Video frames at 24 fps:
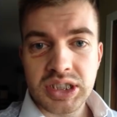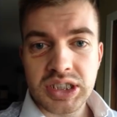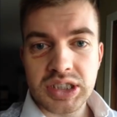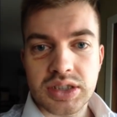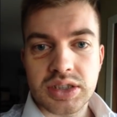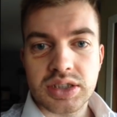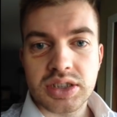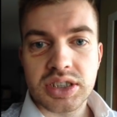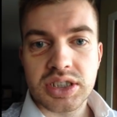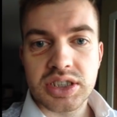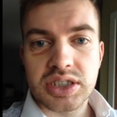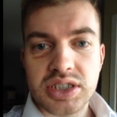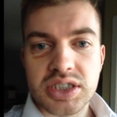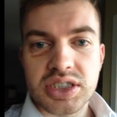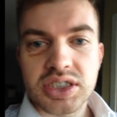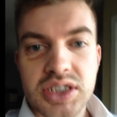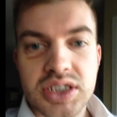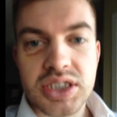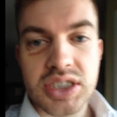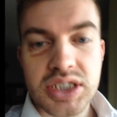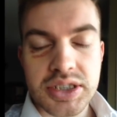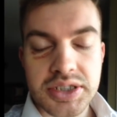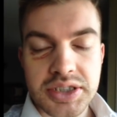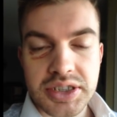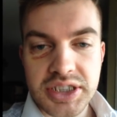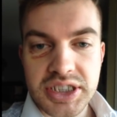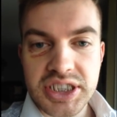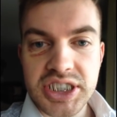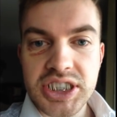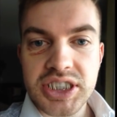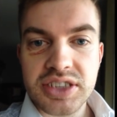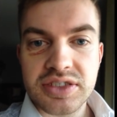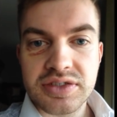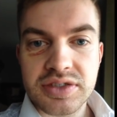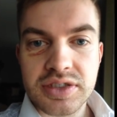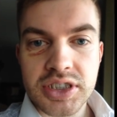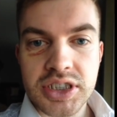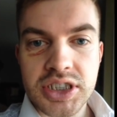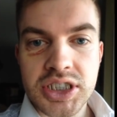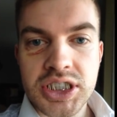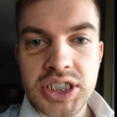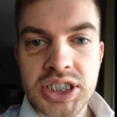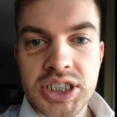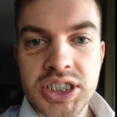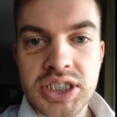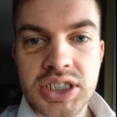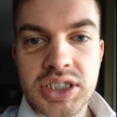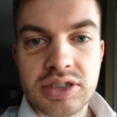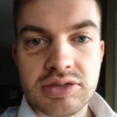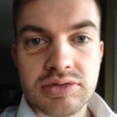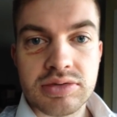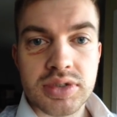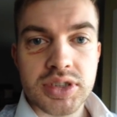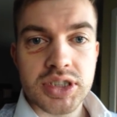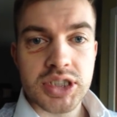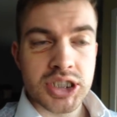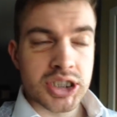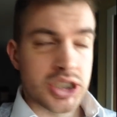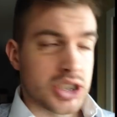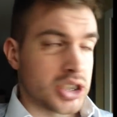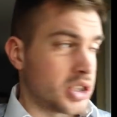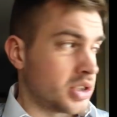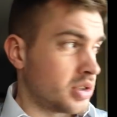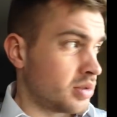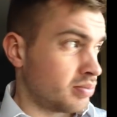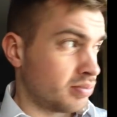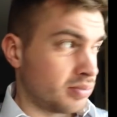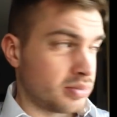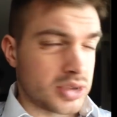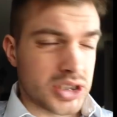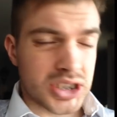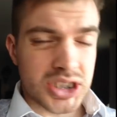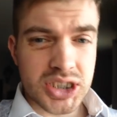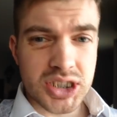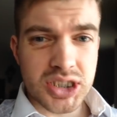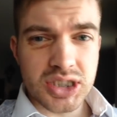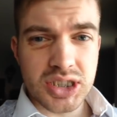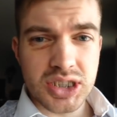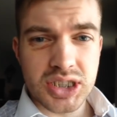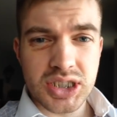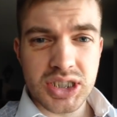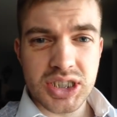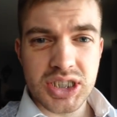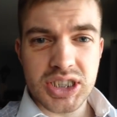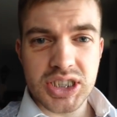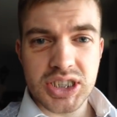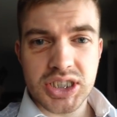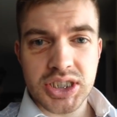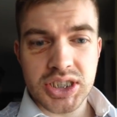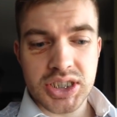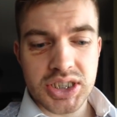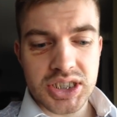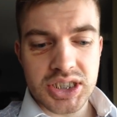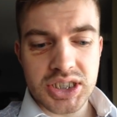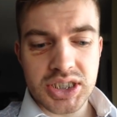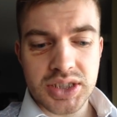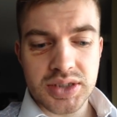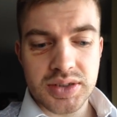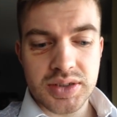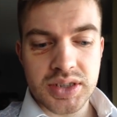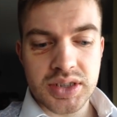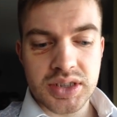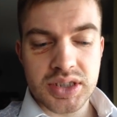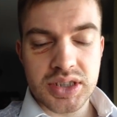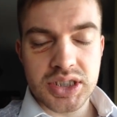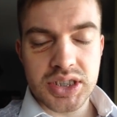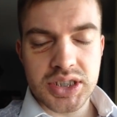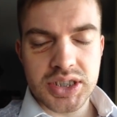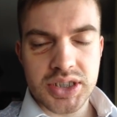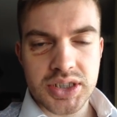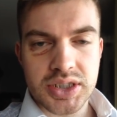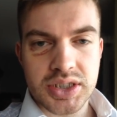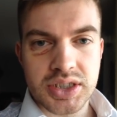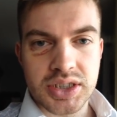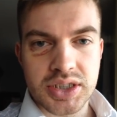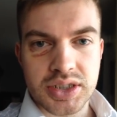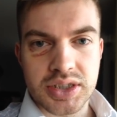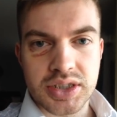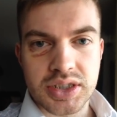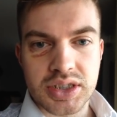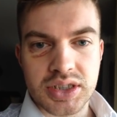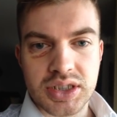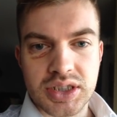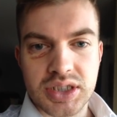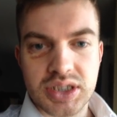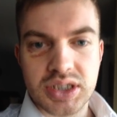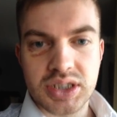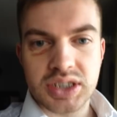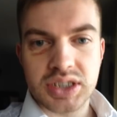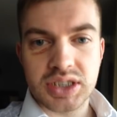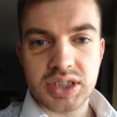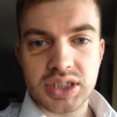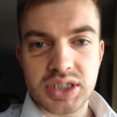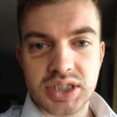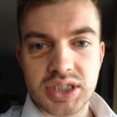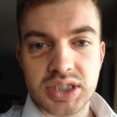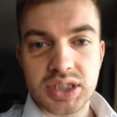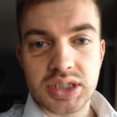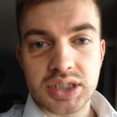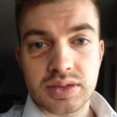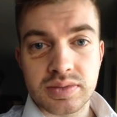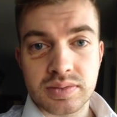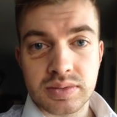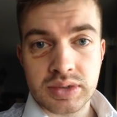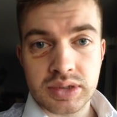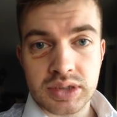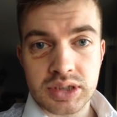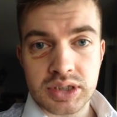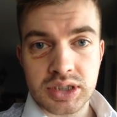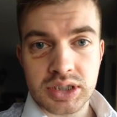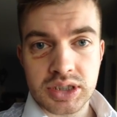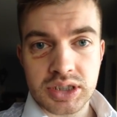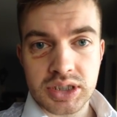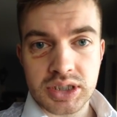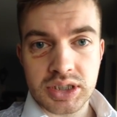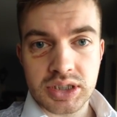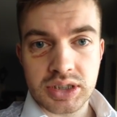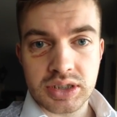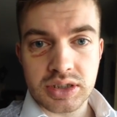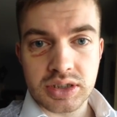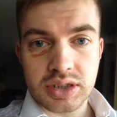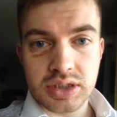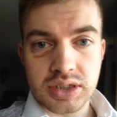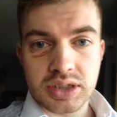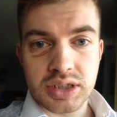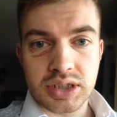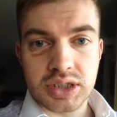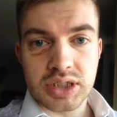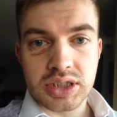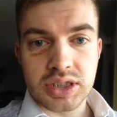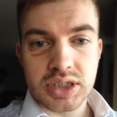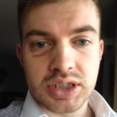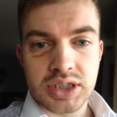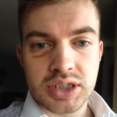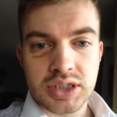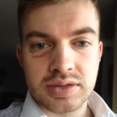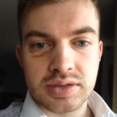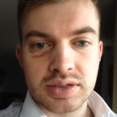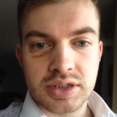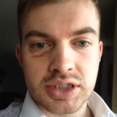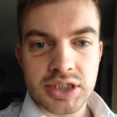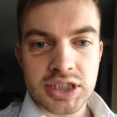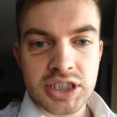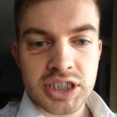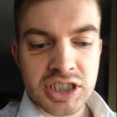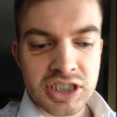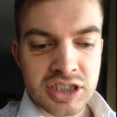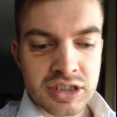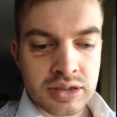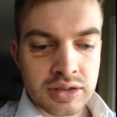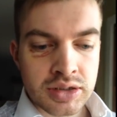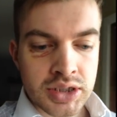Alright, so it's day four. Rather than just sitting around the house and doing nothing, I decided I'm gonna try and go into the office.